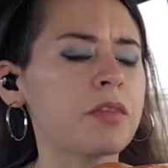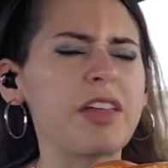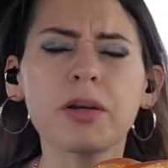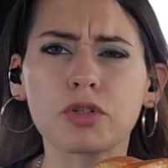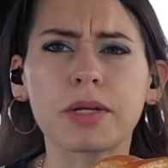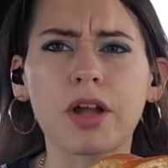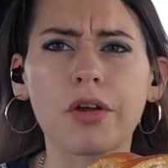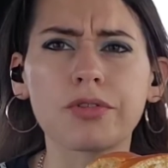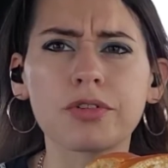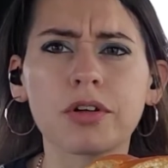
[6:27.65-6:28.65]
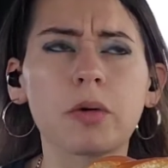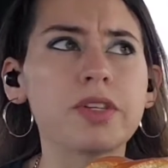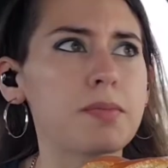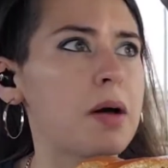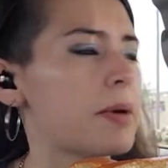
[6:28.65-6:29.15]
I think it was McDonald's, or
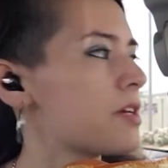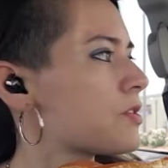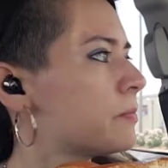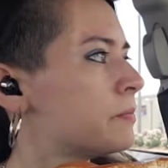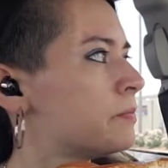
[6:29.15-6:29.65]
was it Popeyes?